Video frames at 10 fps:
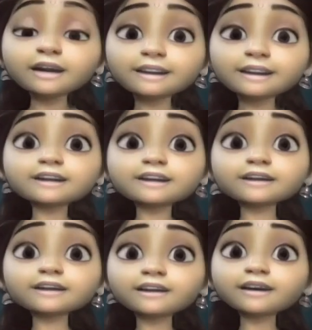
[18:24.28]
Krishna
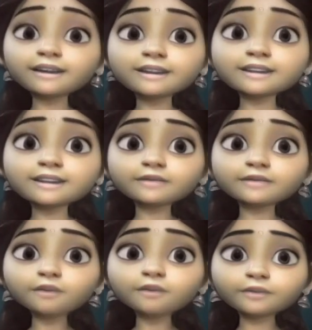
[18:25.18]
Chaitanya Reddy sir.
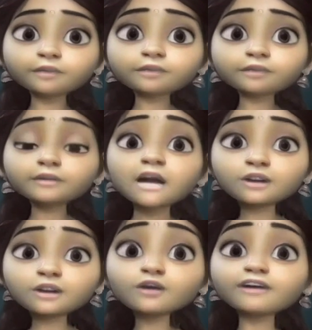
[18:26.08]

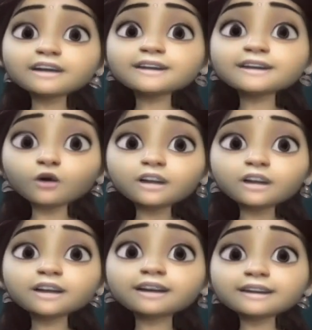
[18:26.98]
So first watch
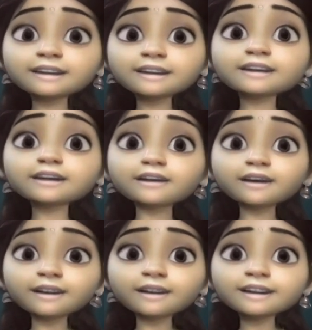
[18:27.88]
Krishna Chaitanya
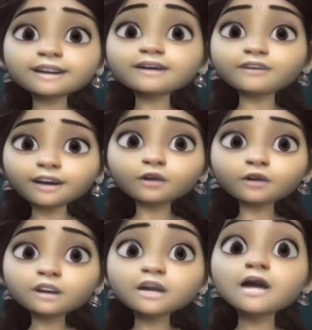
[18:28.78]
Reddy sir
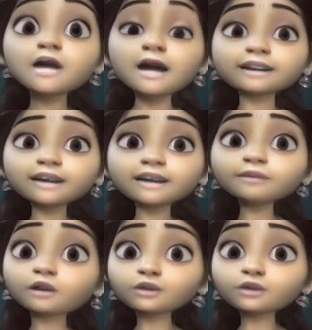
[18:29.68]
videos and then
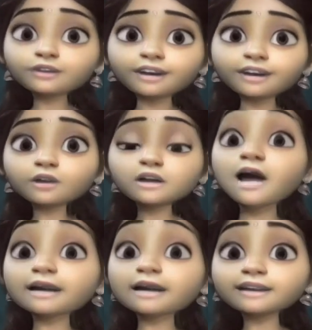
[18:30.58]
Mangoosh videos
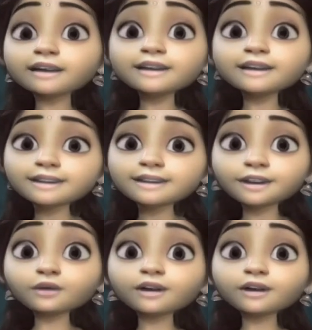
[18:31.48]
and then tested
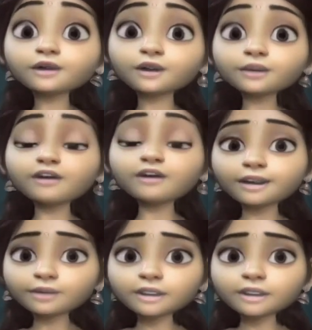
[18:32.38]
tutor YouTube
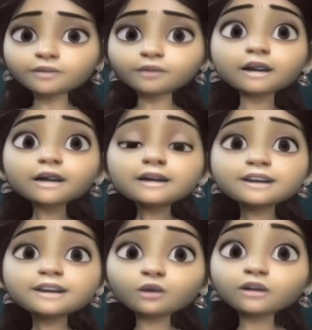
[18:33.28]
videos.
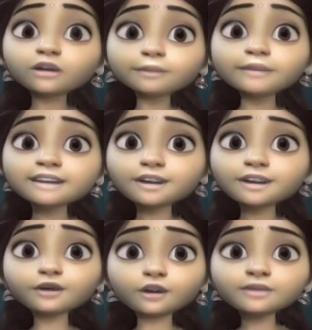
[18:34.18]
So the best
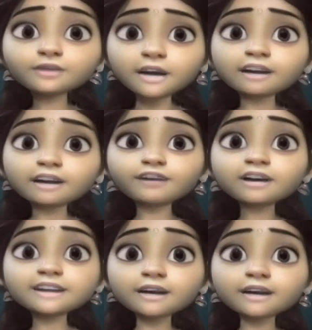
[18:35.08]
YouTube channel for
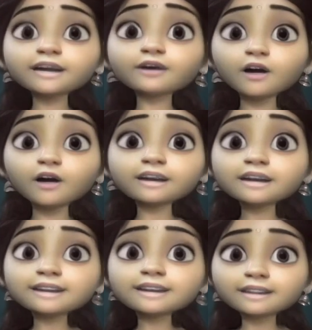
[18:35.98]
GRE quant
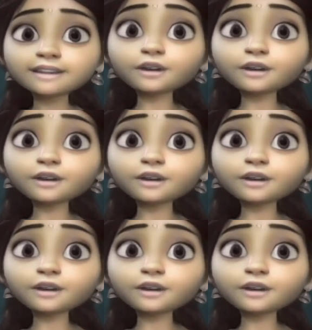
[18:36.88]
is tested